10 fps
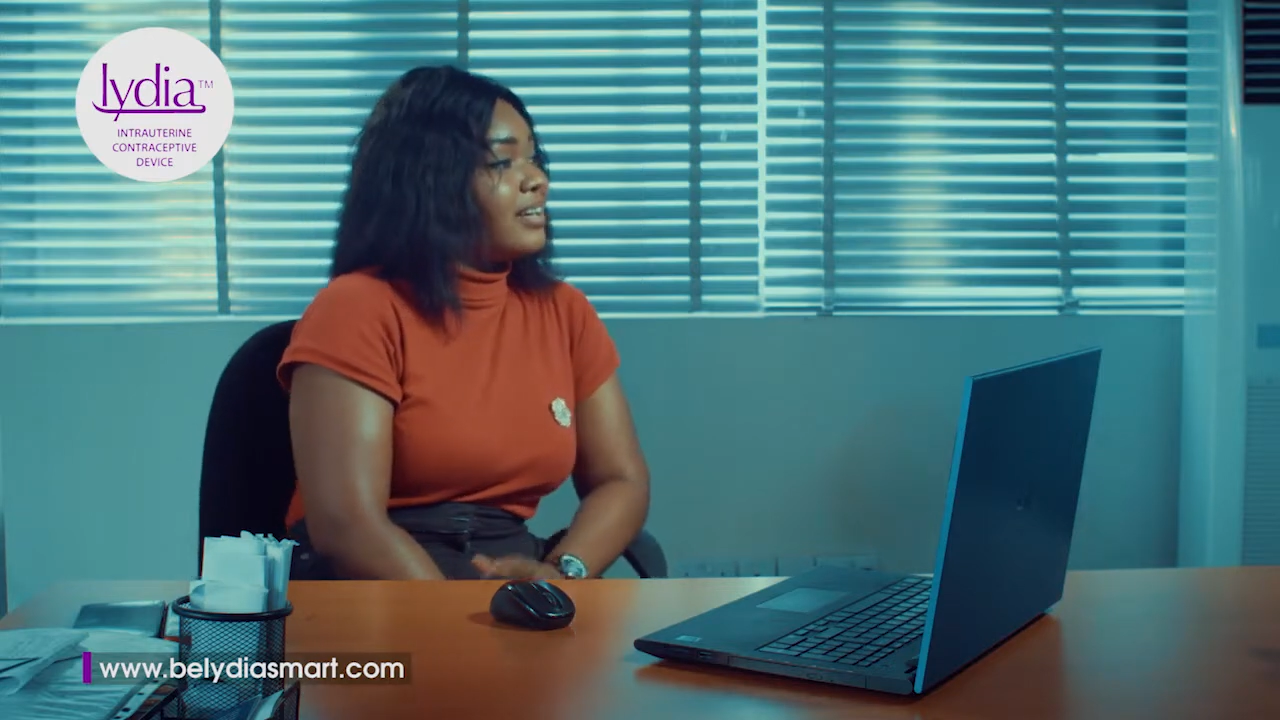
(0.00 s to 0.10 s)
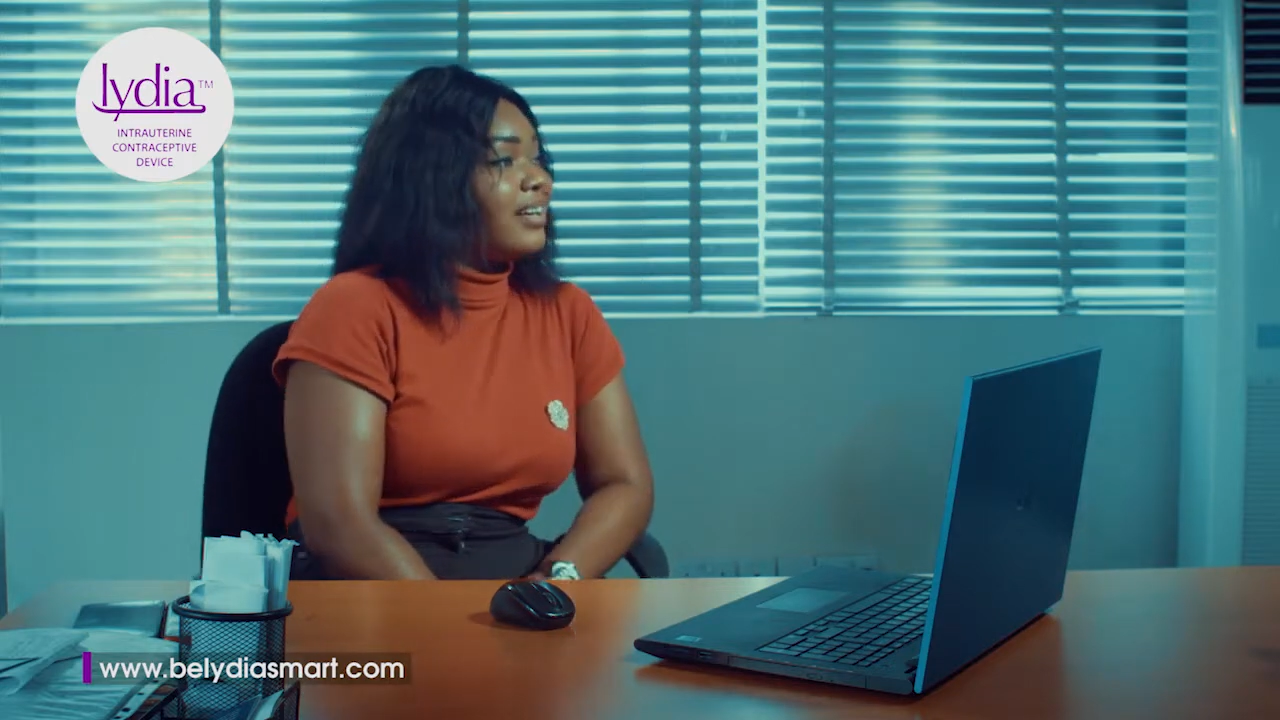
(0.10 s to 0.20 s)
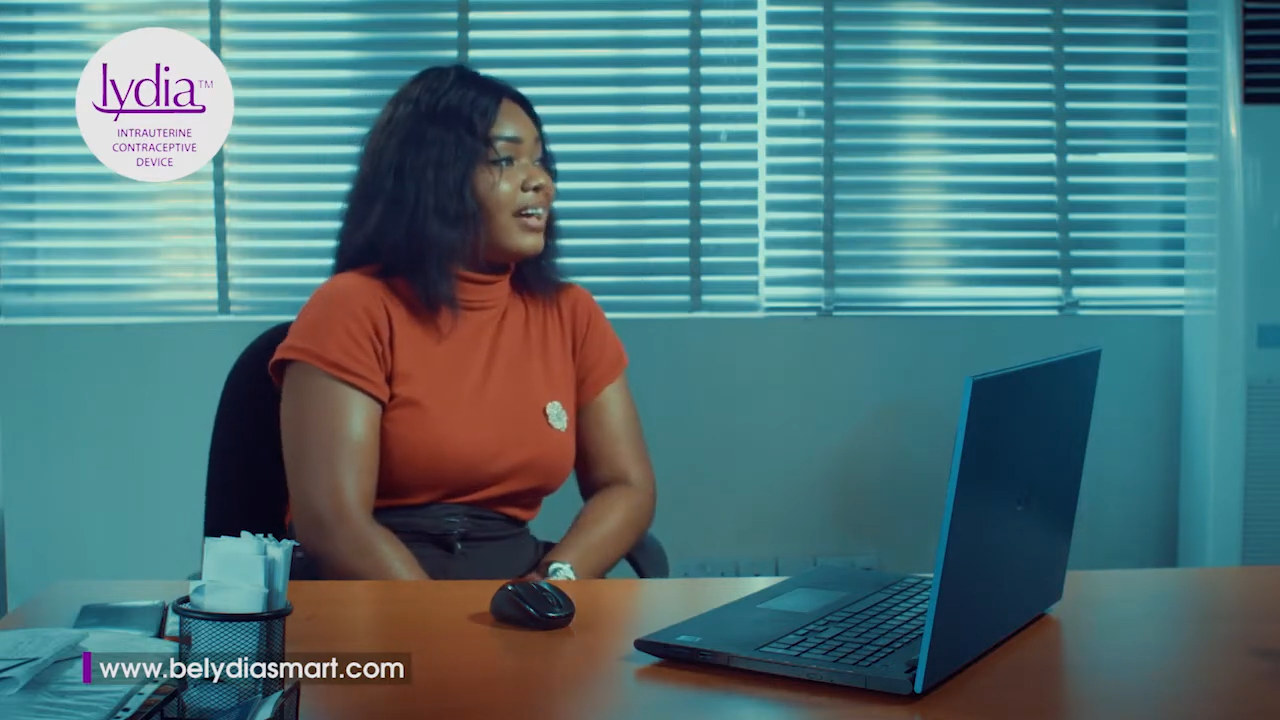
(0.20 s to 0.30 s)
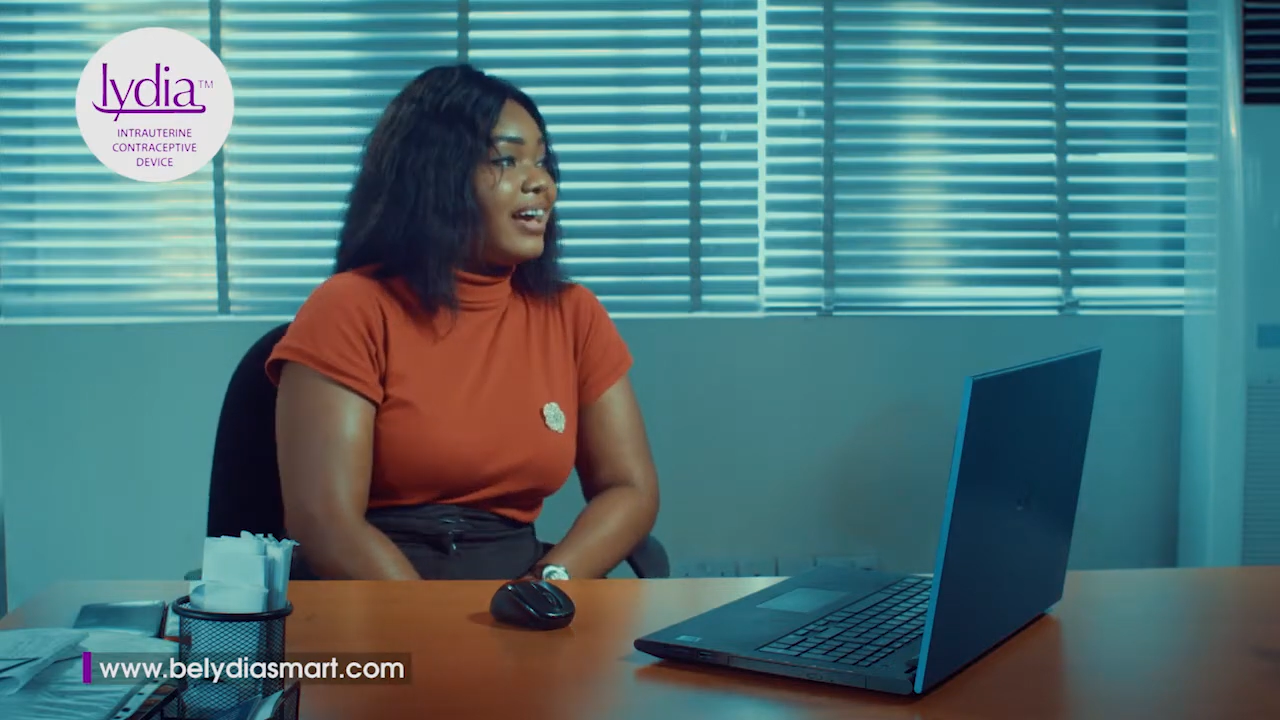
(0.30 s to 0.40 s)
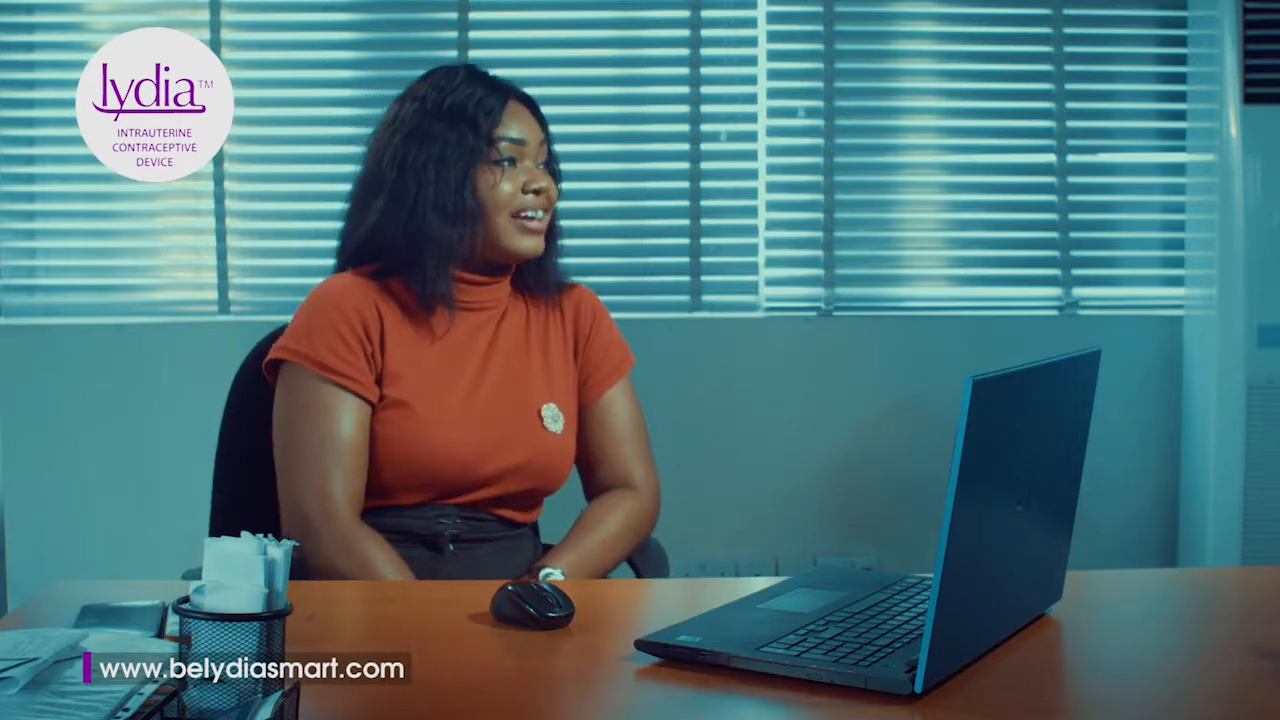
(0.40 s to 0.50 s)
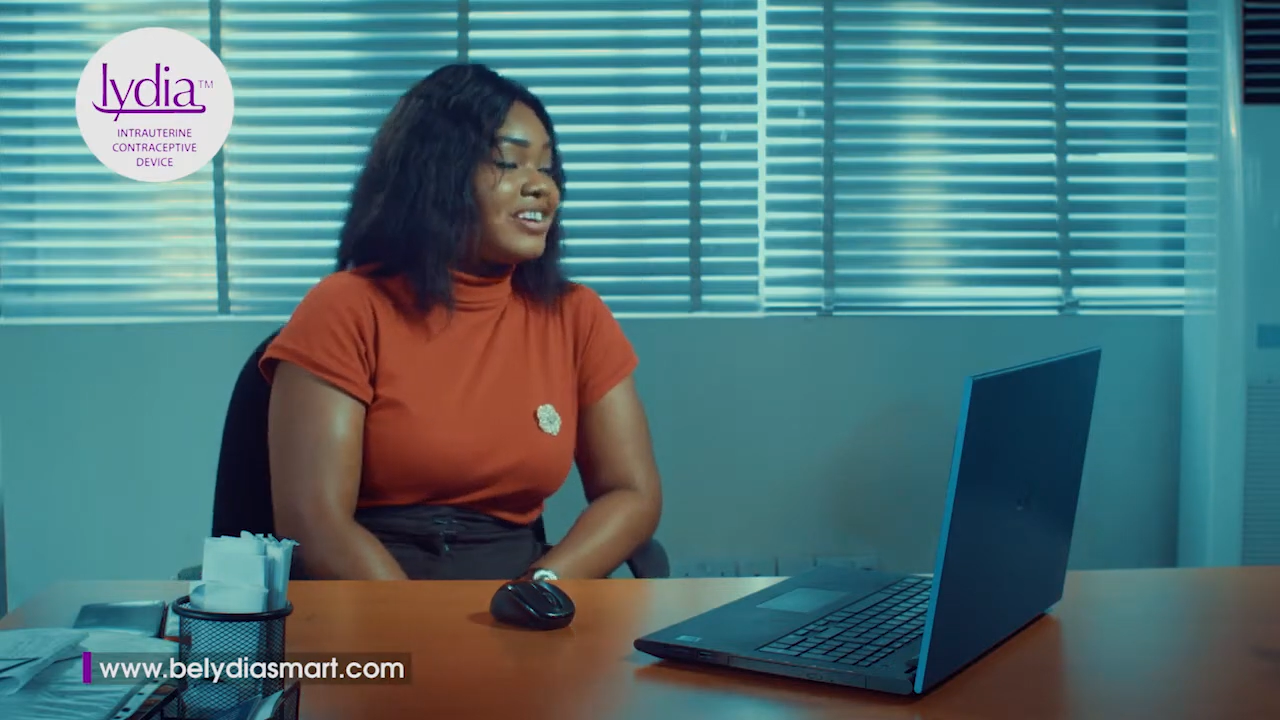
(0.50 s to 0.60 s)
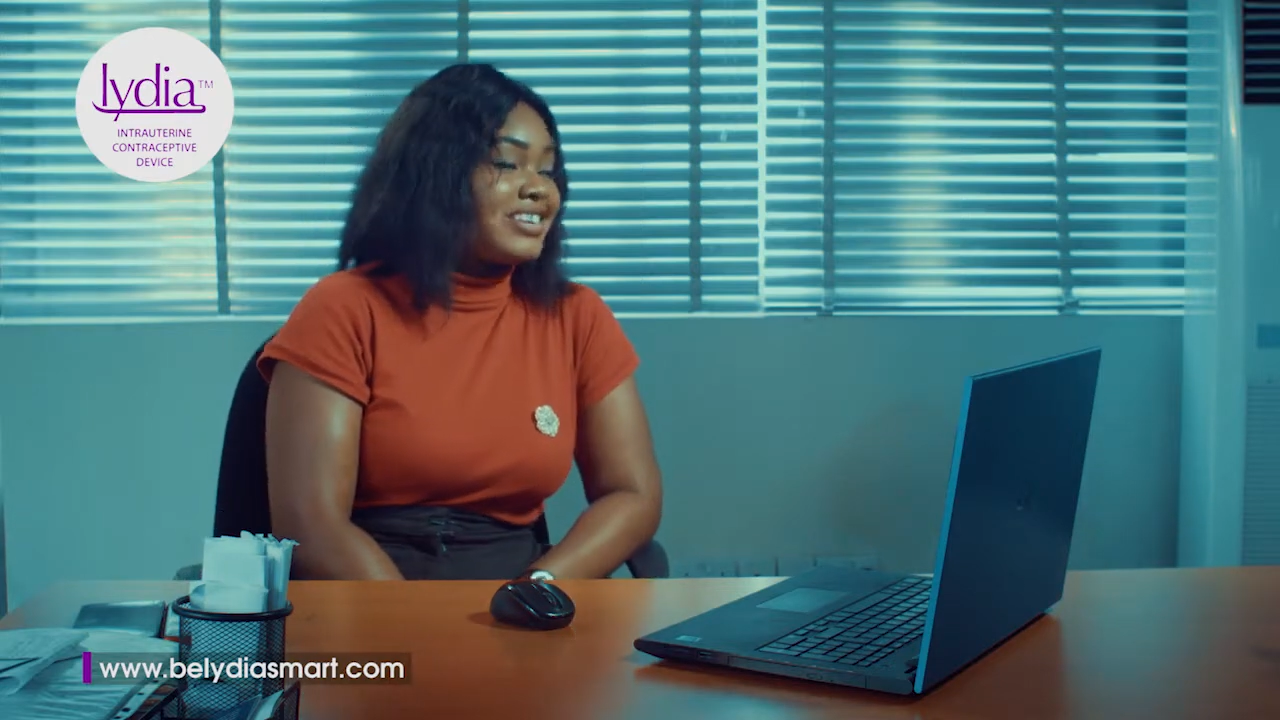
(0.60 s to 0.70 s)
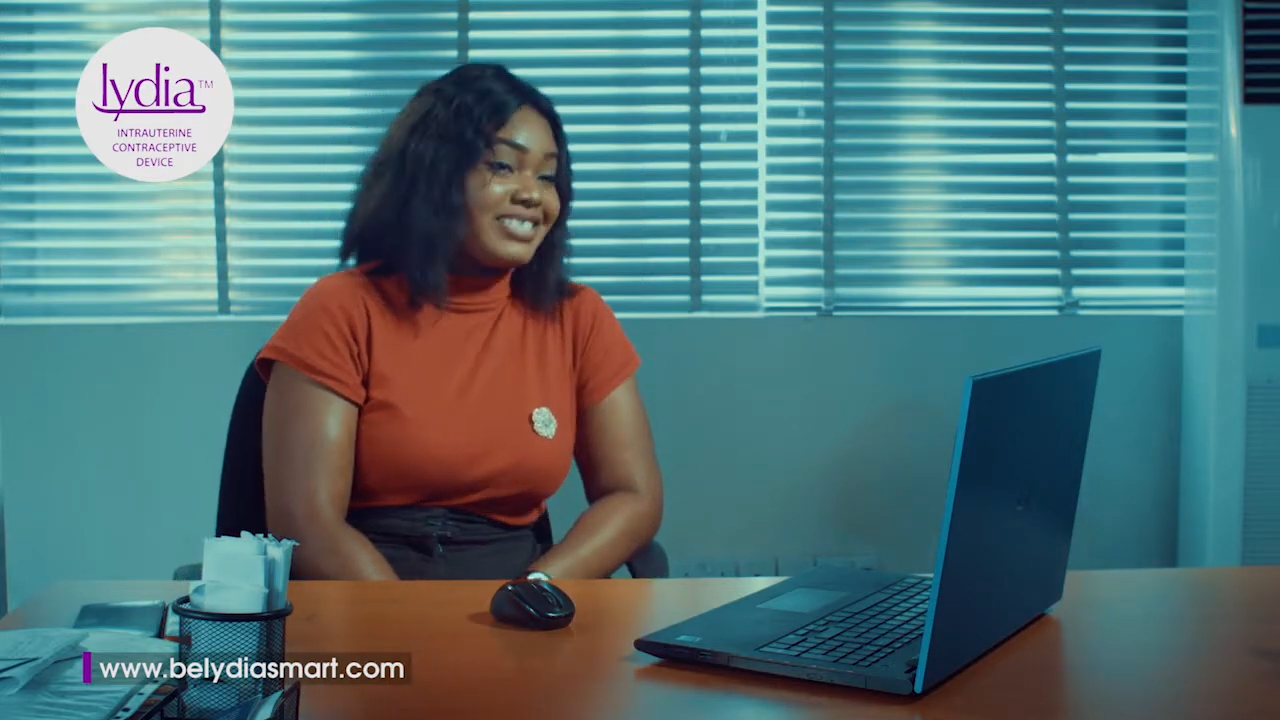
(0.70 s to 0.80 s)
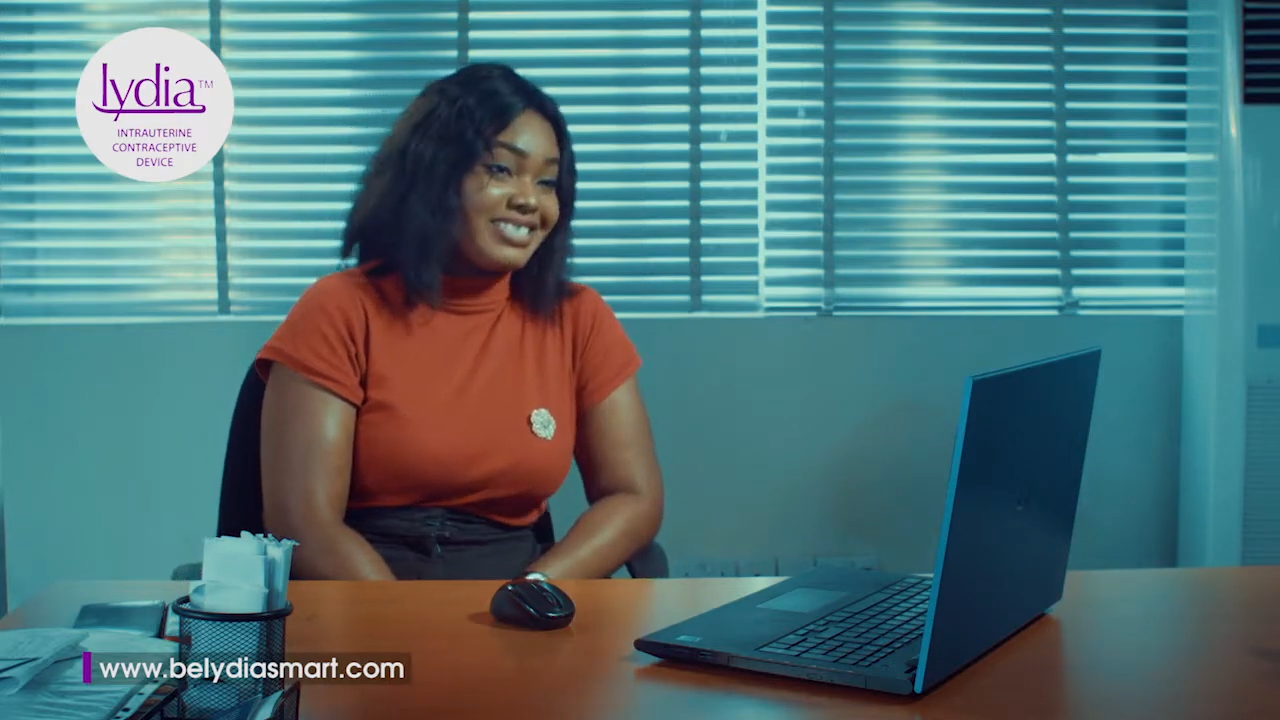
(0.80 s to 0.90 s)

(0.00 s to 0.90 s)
I got